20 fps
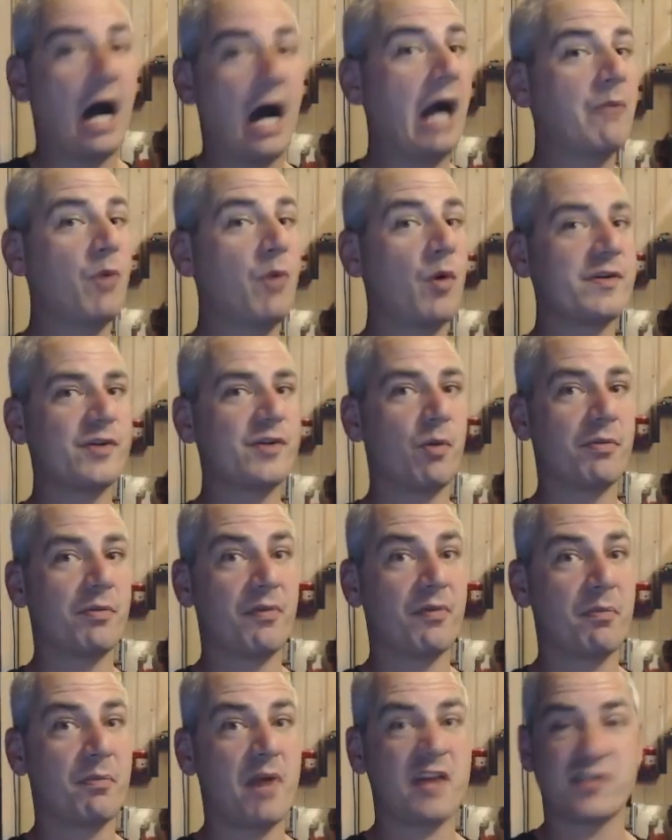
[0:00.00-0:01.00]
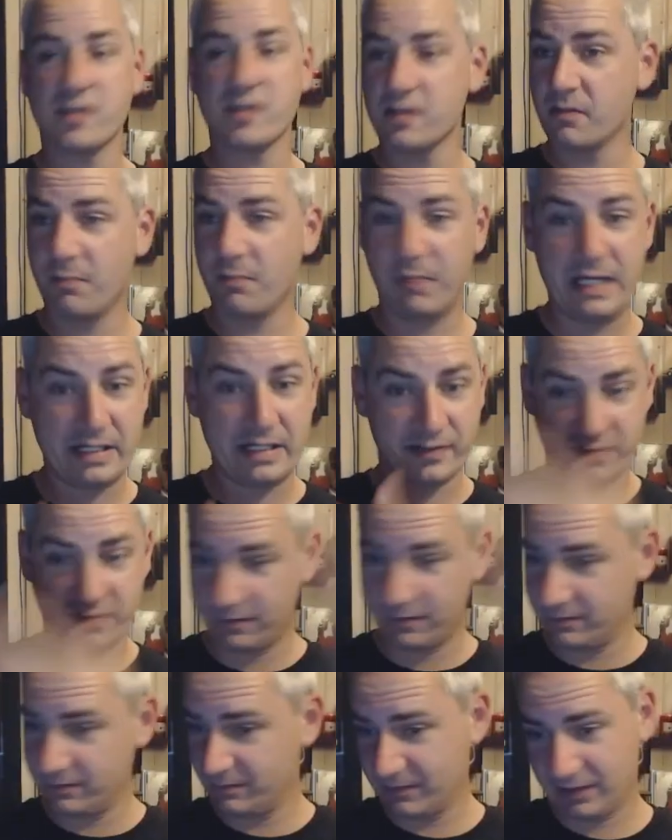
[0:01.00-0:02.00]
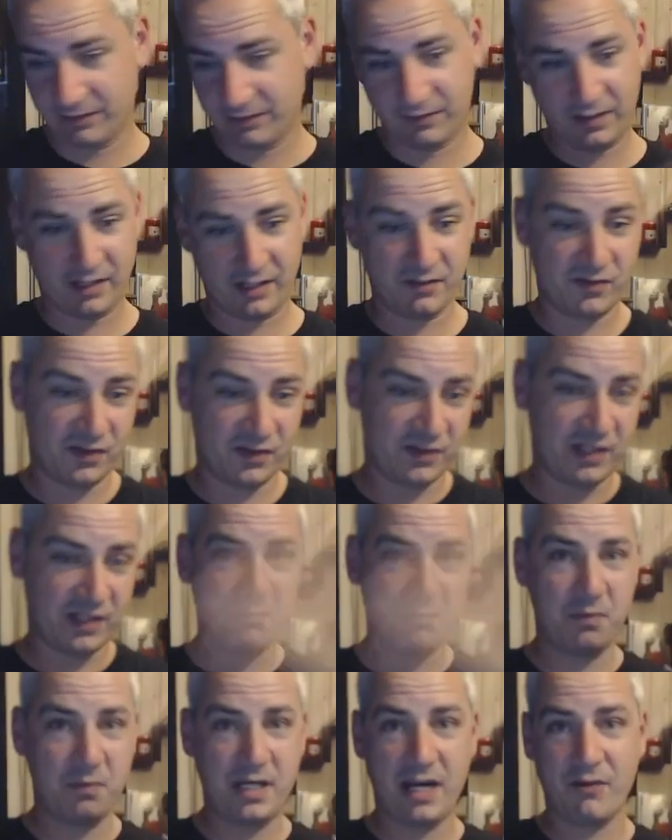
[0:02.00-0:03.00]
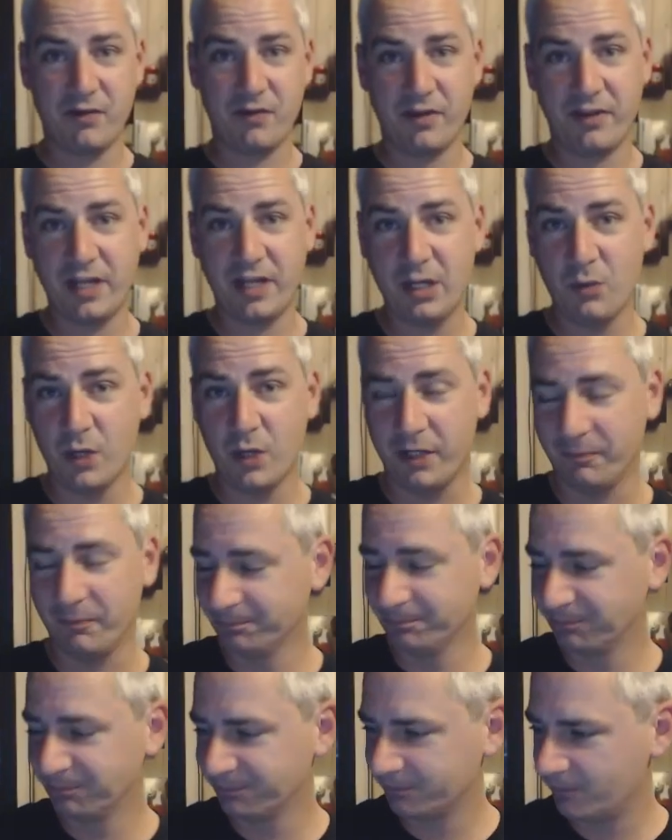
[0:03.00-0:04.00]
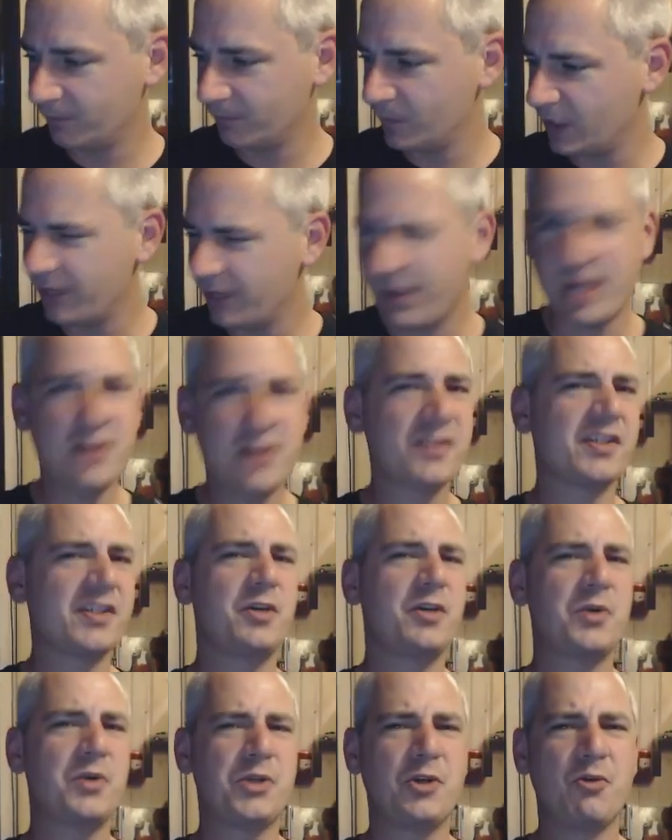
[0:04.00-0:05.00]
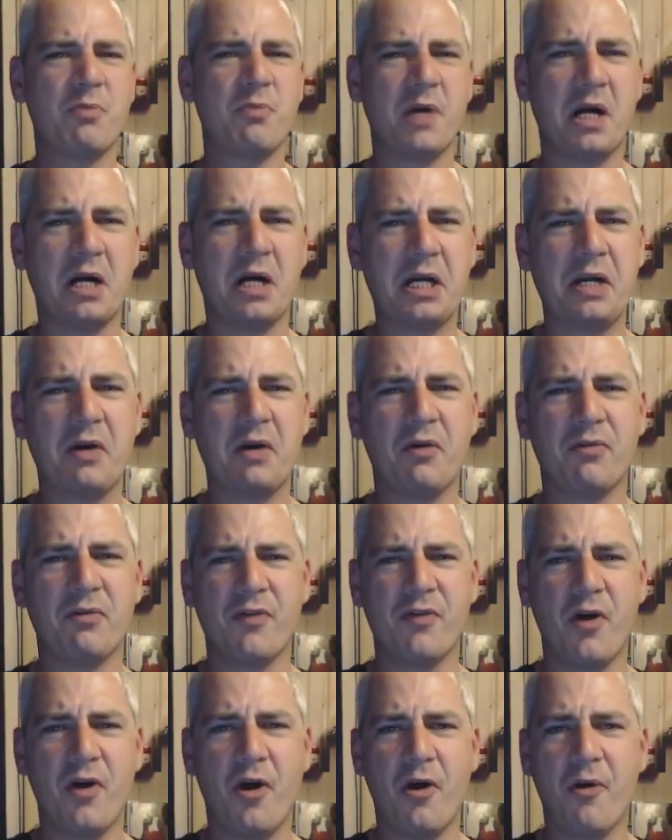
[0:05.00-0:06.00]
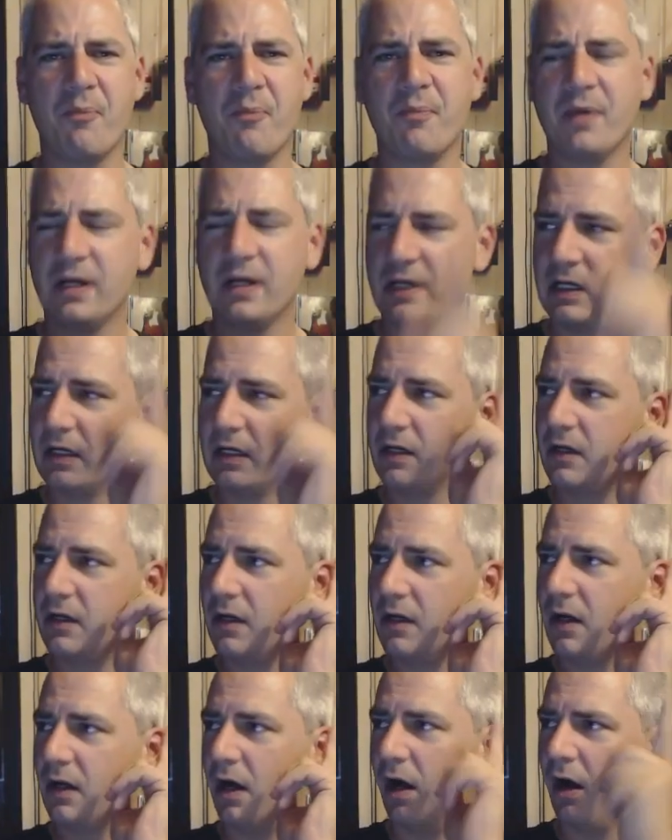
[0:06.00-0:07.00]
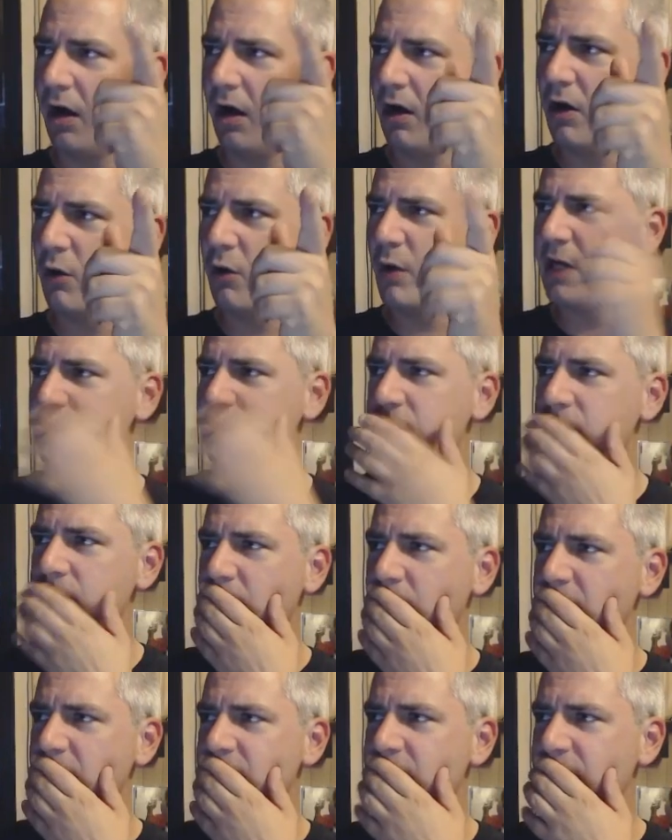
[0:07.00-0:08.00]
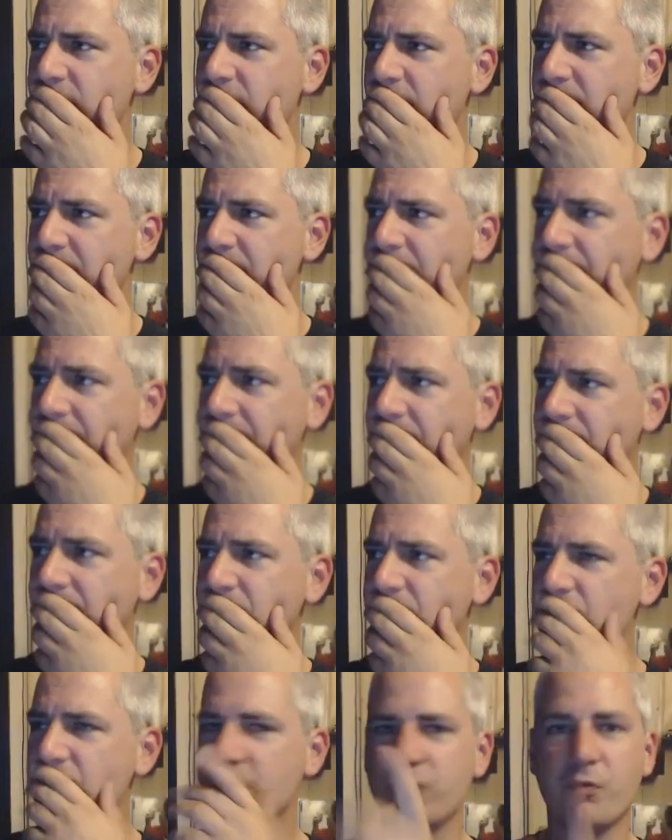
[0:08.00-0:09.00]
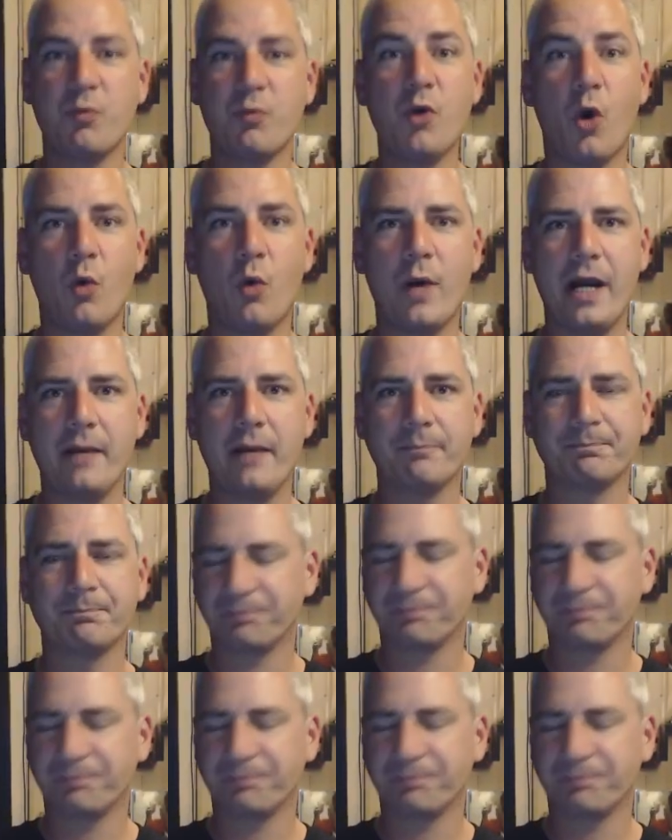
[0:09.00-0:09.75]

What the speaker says: I'm always open for presents. Please, send me everything you want. There is a YouTuber I know from... oh, where's she from? She's from Norway.